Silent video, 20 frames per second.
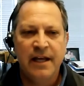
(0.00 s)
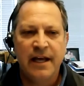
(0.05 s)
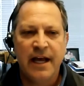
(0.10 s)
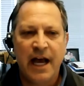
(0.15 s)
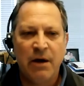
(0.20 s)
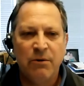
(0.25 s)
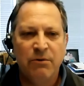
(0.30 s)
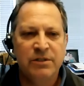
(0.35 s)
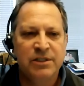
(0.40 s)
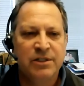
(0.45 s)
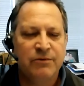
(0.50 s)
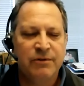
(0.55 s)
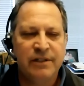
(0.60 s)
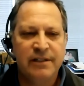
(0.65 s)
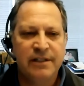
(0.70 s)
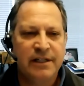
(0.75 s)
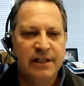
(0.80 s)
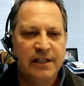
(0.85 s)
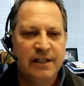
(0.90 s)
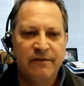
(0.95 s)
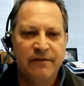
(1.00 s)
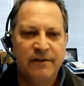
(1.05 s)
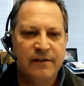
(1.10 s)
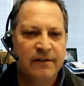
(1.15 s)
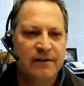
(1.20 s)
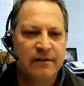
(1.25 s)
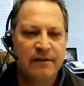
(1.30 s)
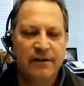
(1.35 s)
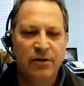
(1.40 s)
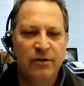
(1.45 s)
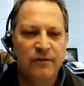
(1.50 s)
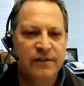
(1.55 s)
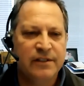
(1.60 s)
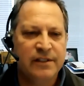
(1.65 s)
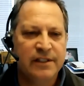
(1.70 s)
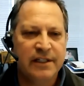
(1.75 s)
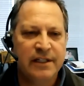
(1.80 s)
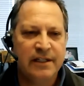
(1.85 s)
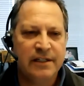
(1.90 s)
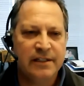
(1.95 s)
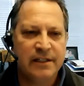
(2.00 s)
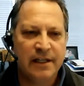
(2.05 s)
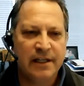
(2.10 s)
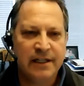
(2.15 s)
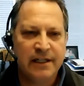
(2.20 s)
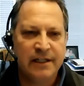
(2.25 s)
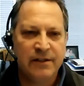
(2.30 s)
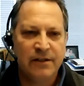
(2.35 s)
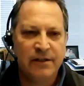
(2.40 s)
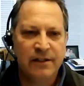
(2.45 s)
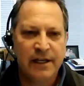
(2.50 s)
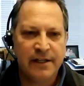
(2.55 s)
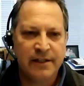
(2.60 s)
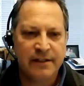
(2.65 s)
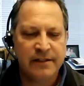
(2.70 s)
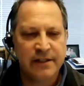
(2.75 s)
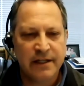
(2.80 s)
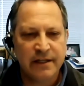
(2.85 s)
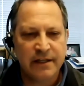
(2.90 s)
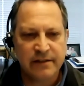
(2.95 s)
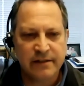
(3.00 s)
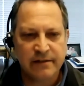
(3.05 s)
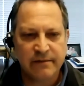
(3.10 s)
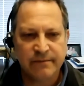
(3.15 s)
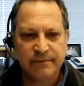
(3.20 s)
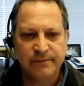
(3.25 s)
how was it received overseas, like in the United States?